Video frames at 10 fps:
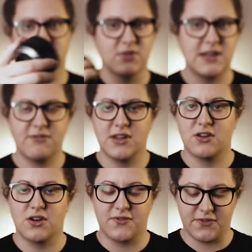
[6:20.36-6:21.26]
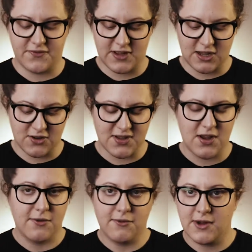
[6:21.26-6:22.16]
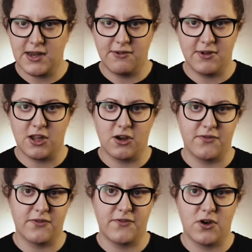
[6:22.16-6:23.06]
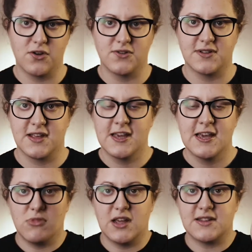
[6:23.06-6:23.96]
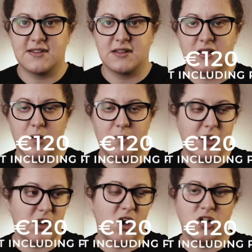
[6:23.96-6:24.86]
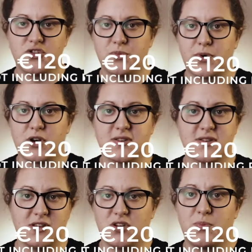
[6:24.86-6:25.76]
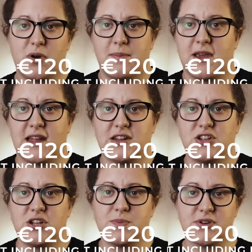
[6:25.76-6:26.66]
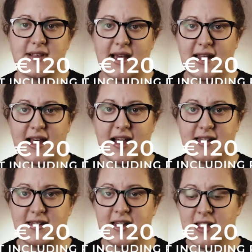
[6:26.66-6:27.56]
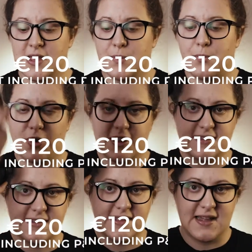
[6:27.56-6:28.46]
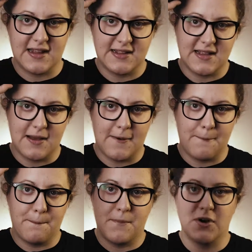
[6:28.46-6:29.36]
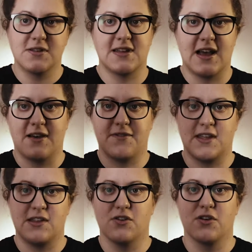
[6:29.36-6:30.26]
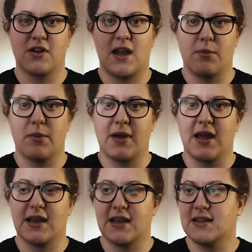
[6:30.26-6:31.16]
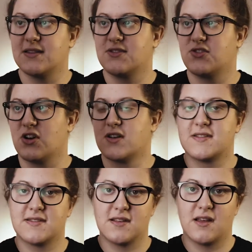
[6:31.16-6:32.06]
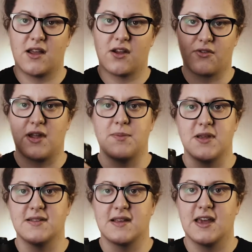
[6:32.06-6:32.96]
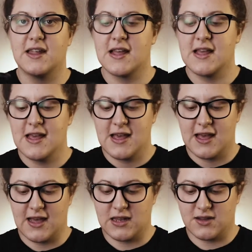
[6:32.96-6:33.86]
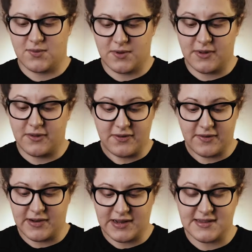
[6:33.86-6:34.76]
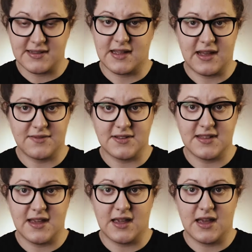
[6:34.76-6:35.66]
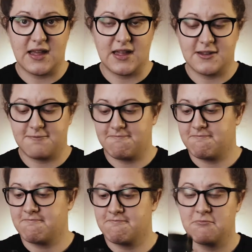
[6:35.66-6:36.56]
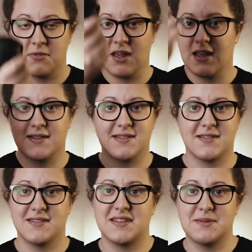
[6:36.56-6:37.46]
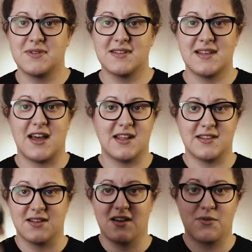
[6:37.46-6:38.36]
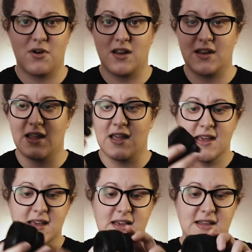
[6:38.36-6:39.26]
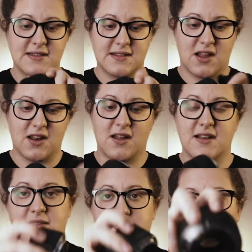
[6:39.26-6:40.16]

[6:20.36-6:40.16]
Really, really good for videos, really, really good for photos. It's about $100. You could probably get it cheaper secondhand, but as I said, it's a must-have in your camera bag. It's just a great piece of kit, and it's one of my favorite lenses, I have to say. And it's simple as that. It's high quality. It's got a nice